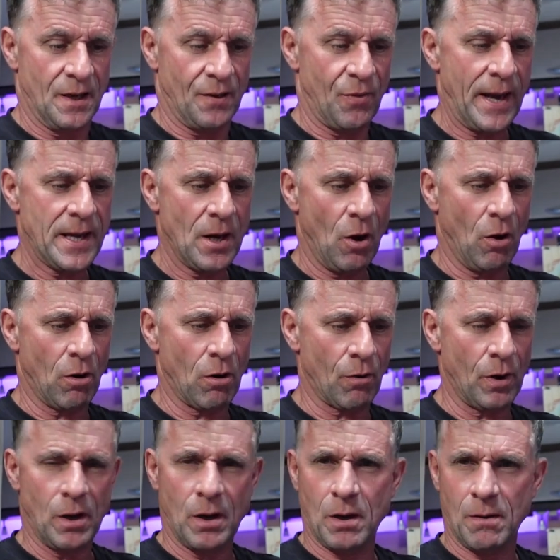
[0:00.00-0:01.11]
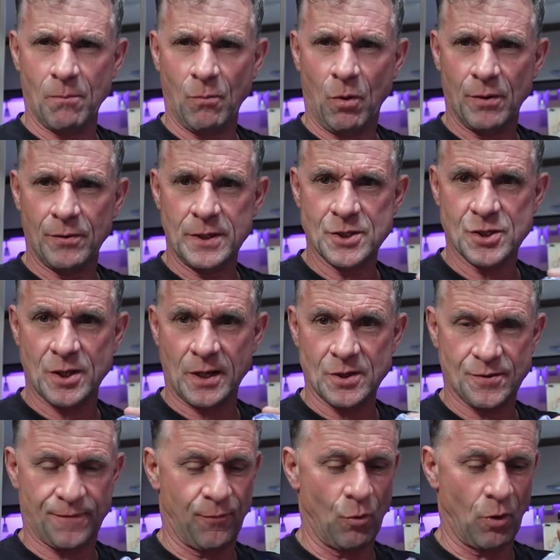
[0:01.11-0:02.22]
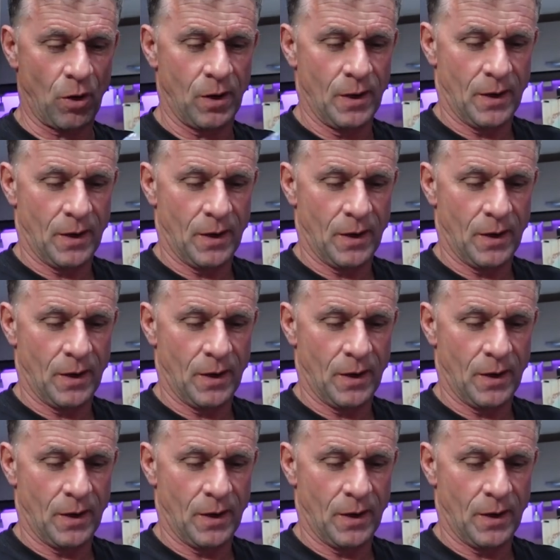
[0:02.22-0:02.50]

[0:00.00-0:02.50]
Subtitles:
They are, what are these things for?